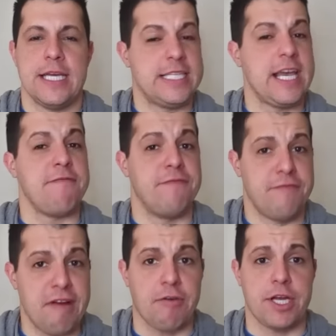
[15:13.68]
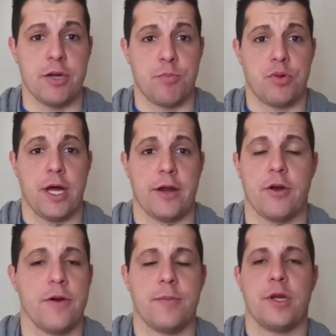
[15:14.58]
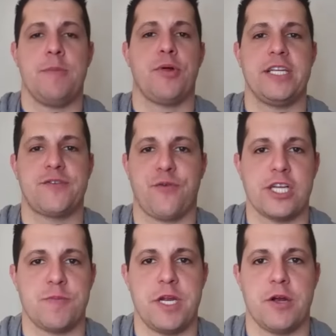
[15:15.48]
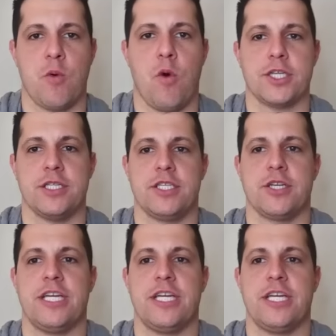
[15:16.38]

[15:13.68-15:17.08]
is a very good player. He played his freshman year at Washington this year.